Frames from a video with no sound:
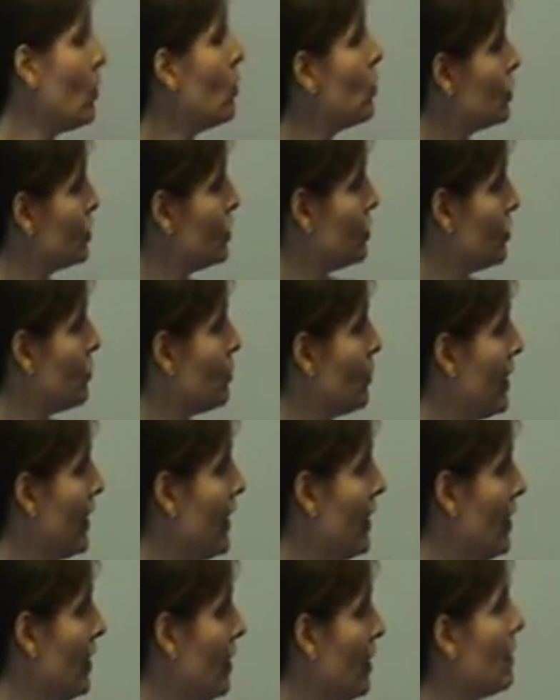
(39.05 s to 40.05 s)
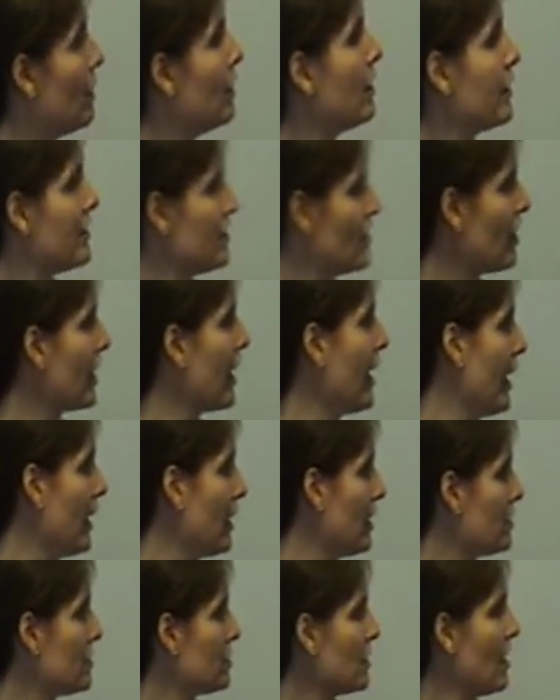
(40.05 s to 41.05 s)
Or should we, oh, it's okay,
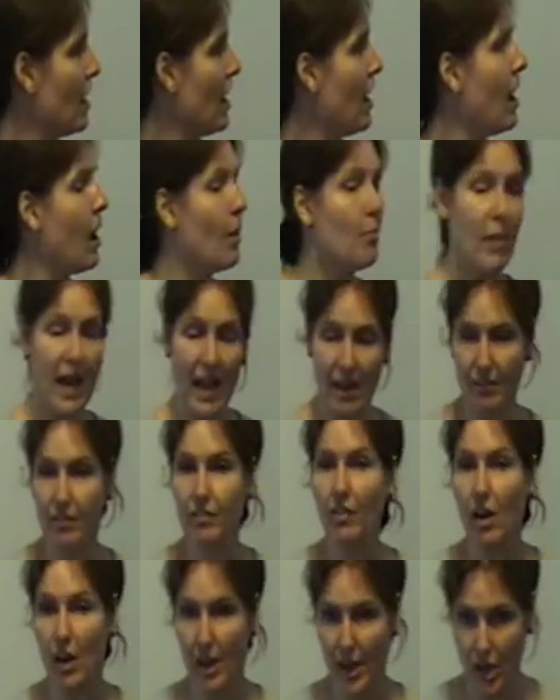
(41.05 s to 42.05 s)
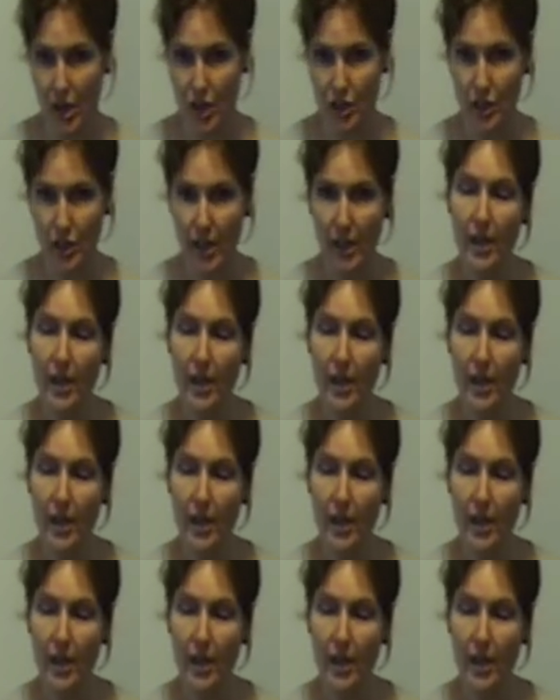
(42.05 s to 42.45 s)
it's a car, backfired.